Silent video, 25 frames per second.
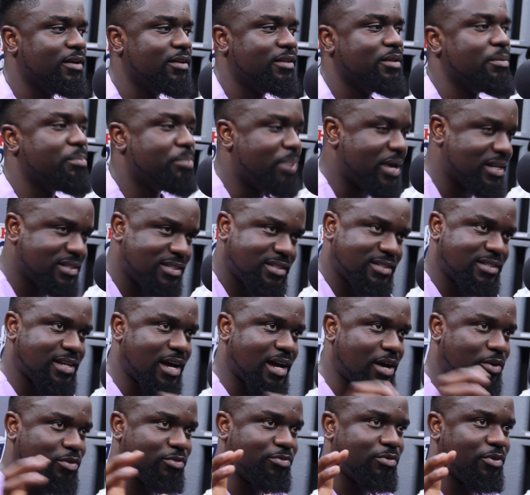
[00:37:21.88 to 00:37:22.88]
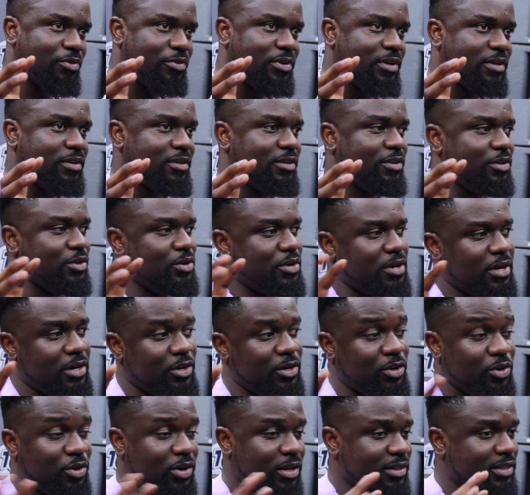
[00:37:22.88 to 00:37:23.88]
the best sound for it. You know, I
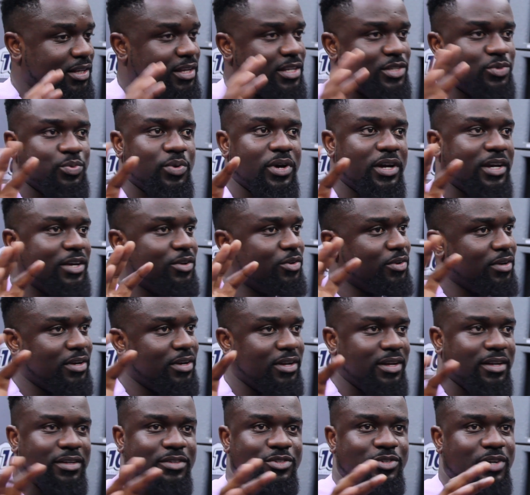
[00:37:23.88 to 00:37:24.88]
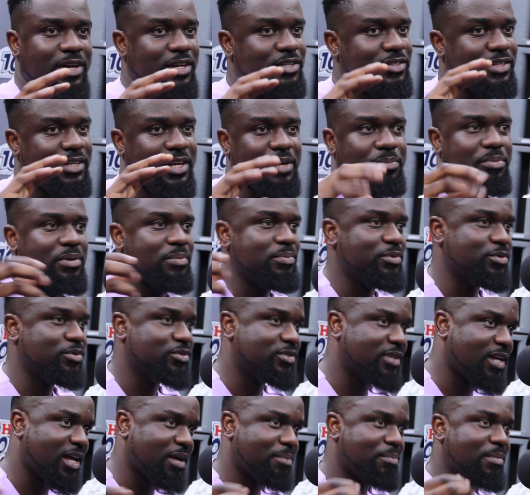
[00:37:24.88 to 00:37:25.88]
don't know, I think he's working on it, trying to get people
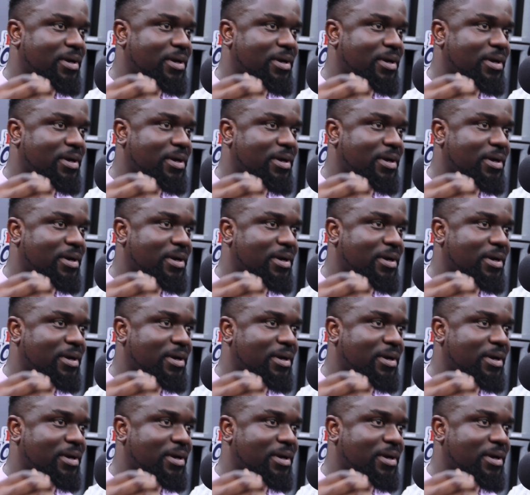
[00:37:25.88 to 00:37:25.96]
to like